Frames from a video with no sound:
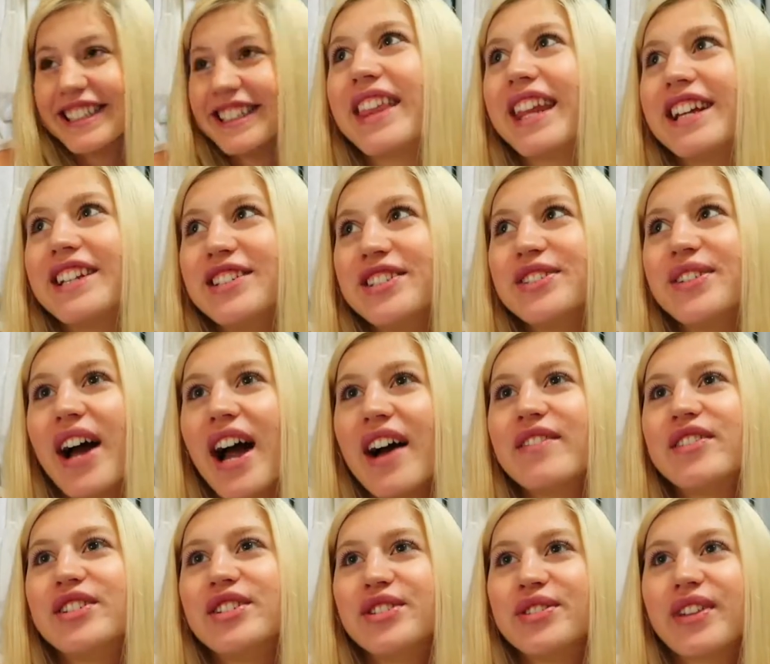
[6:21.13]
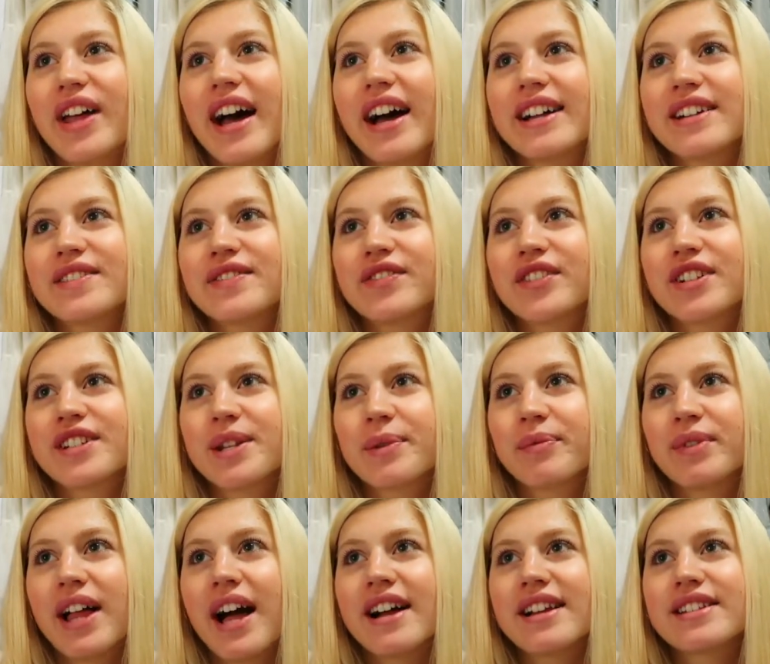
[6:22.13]
They do have you do that for
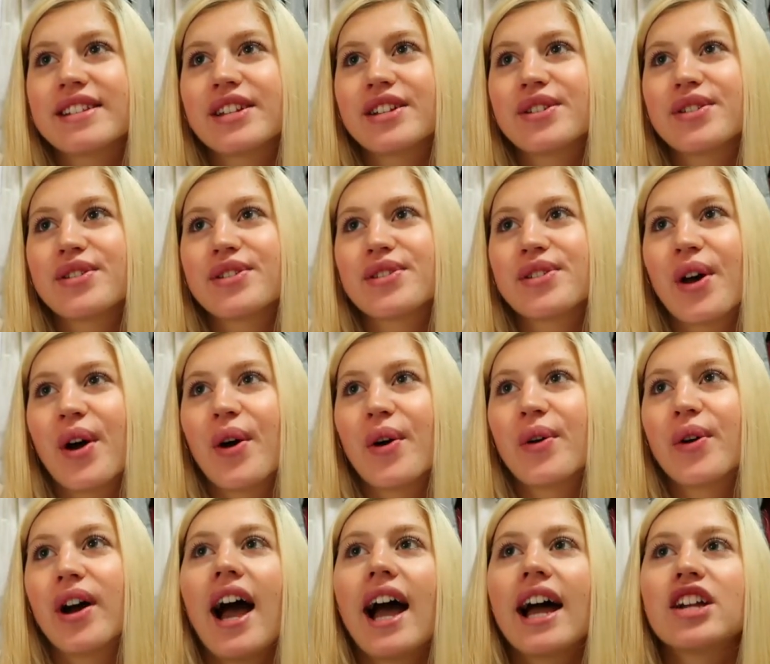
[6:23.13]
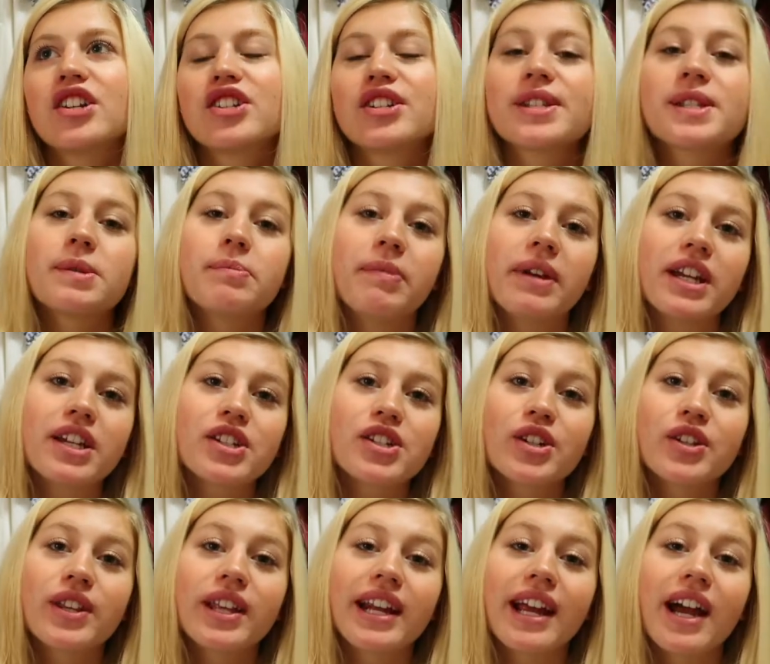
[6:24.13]
some classes, so I just make
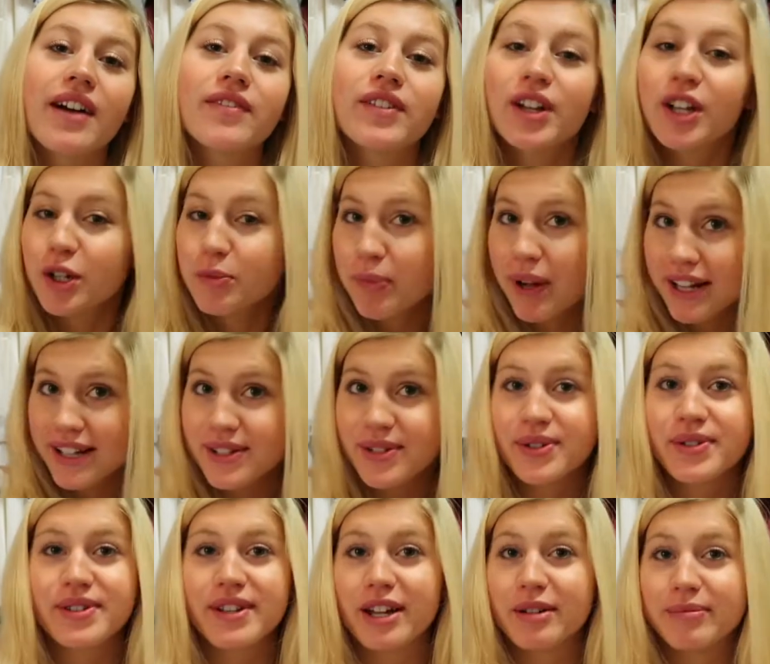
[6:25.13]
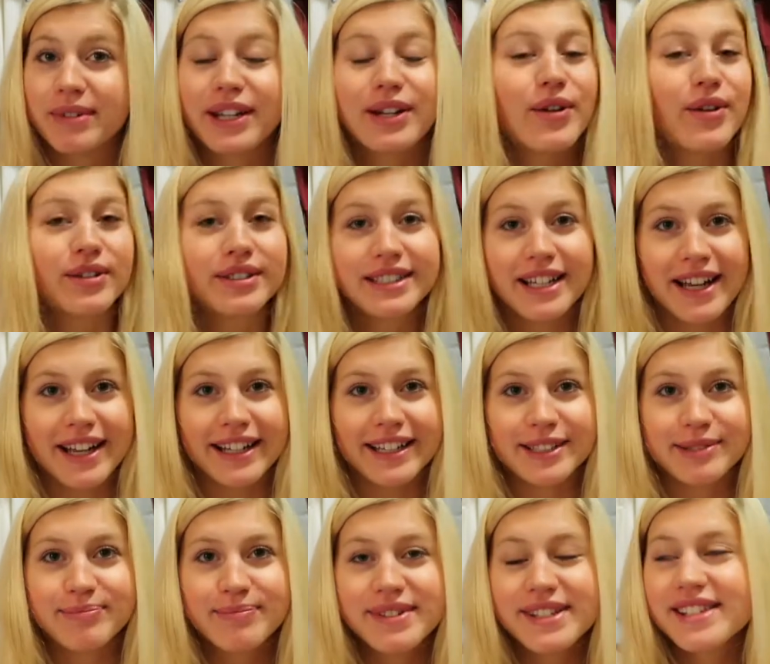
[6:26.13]
sure that I have colored pencils on me at all
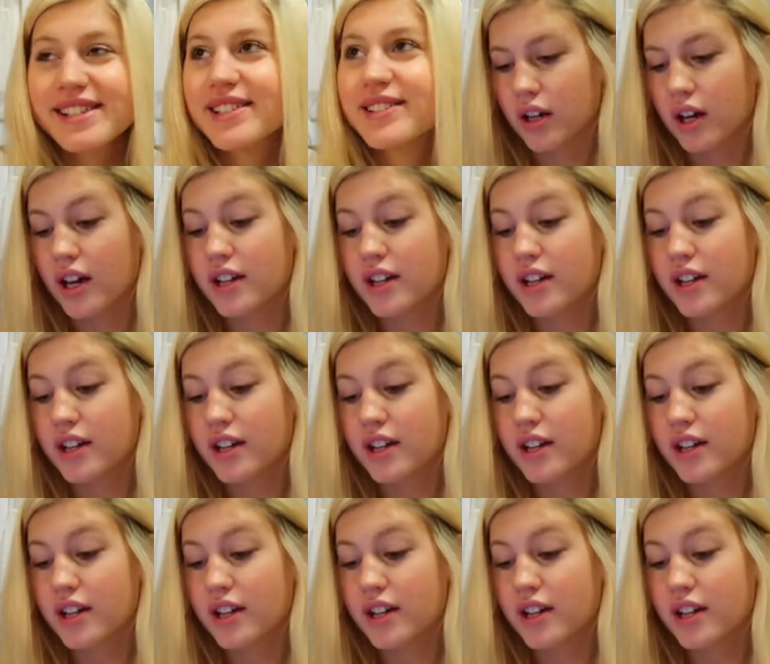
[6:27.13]
times.